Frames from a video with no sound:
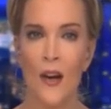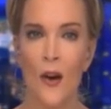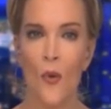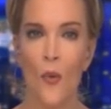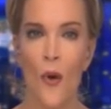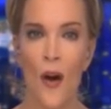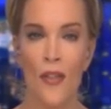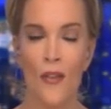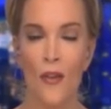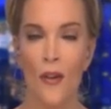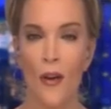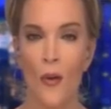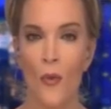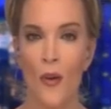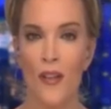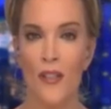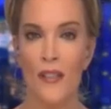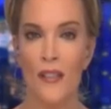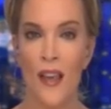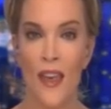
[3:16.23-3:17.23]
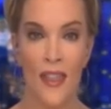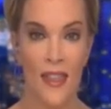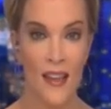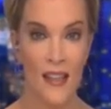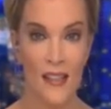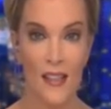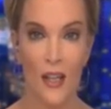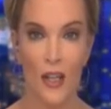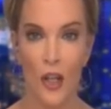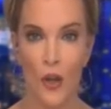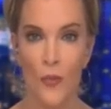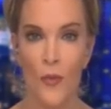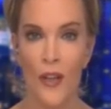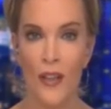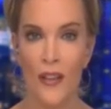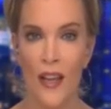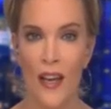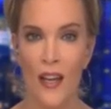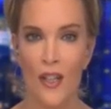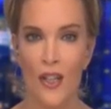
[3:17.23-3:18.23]
So I'm saying that
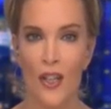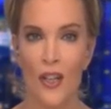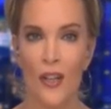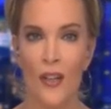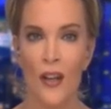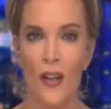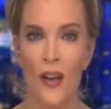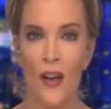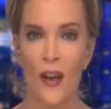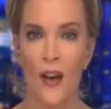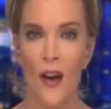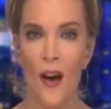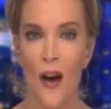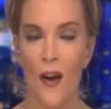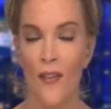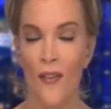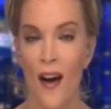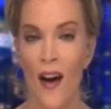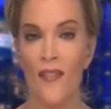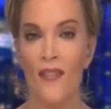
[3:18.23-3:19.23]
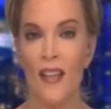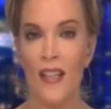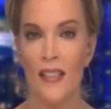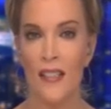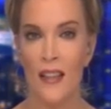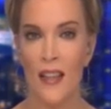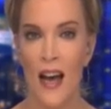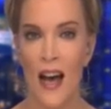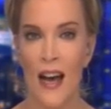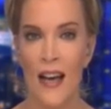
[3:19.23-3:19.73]
the system needs to change.